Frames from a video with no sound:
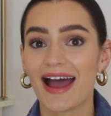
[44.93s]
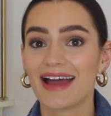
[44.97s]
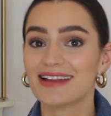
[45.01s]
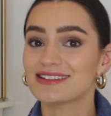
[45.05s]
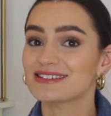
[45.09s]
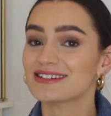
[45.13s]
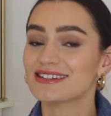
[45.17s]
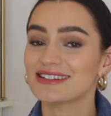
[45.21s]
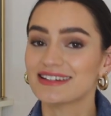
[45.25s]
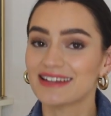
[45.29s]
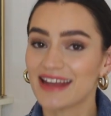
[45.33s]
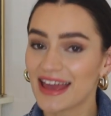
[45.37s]

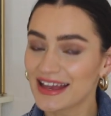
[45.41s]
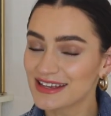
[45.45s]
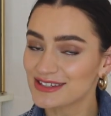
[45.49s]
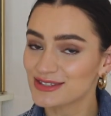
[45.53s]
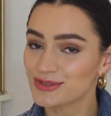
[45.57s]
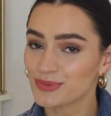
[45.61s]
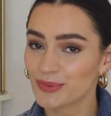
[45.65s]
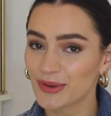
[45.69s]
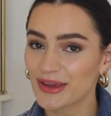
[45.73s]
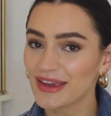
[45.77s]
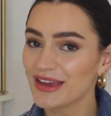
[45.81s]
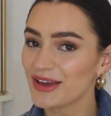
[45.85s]
and
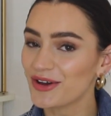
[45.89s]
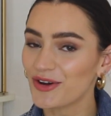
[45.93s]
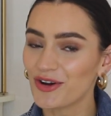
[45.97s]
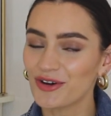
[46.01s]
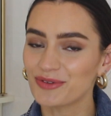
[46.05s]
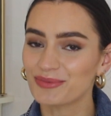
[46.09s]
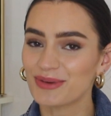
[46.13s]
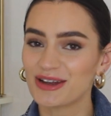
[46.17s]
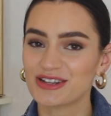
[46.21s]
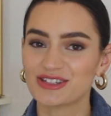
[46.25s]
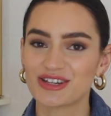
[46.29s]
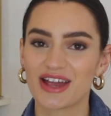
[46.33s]
next week
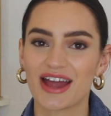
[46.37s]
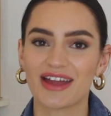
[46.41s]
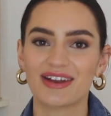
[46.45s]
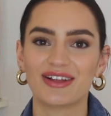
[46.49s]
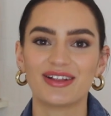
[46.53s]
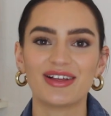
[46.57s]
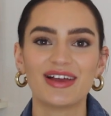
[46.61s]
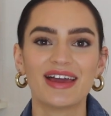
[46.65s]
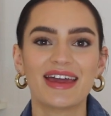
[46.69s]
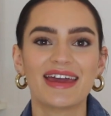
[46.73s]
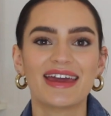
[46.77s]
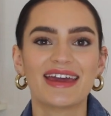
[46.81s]
on my
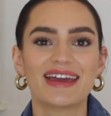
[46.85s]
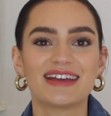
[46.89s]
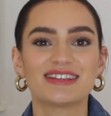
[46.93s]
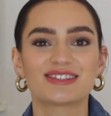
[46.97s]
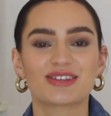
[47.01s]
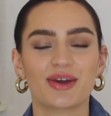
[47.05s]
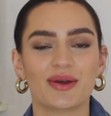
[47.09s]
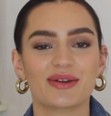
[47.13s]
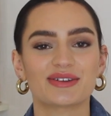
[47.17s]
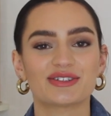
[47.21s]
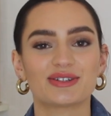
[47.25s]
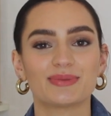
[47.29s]
channel is
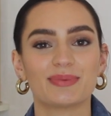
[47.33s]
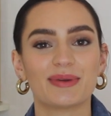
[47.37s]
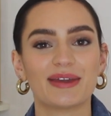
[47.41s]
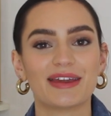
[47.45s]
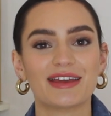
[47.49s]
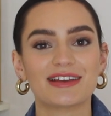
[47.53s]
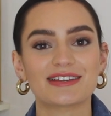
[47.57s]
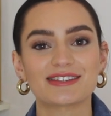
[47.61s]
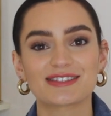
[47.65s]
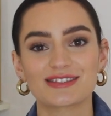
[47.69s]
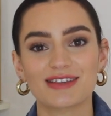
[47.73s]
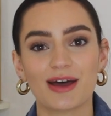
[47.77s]
going to
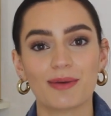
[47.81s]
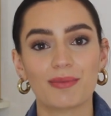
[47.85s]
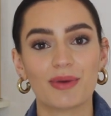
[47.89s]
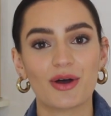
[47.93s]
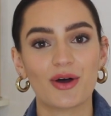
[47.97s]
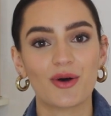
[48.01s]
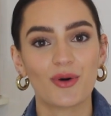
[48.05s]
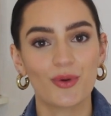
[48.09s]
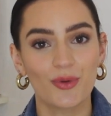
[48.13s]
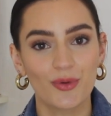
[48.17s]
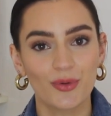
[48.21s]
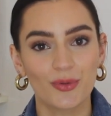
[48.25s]
be summer
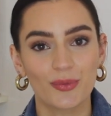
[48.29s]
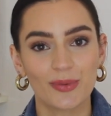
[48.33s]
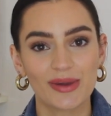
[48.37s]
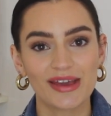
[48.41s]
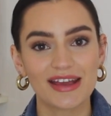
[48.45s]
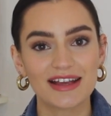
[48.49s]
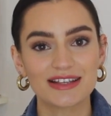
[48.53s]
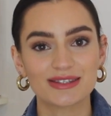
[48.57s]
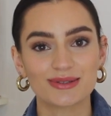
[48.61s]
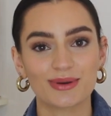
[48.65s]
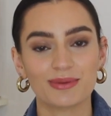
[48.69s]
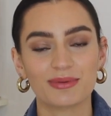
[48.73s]
haul
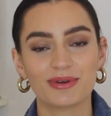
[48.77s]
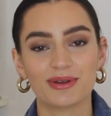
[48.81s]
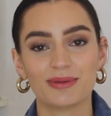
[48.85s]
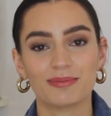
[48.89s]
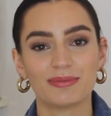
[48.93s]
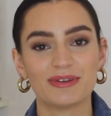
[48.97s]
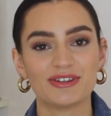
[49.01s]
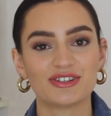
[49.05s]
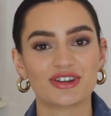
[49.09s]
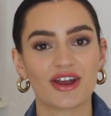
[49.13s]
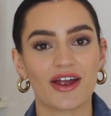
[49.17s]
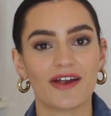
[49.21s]
week, so I'm going to
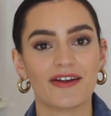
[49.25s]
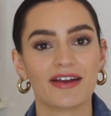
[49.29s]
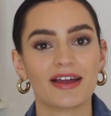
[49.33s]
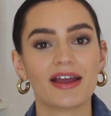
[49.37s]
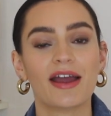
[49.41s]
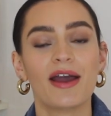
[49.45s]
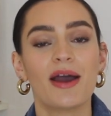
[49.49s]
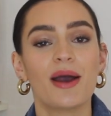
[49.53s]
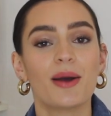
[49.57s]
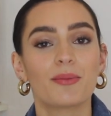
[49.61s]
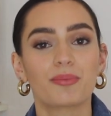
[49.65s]
be sharing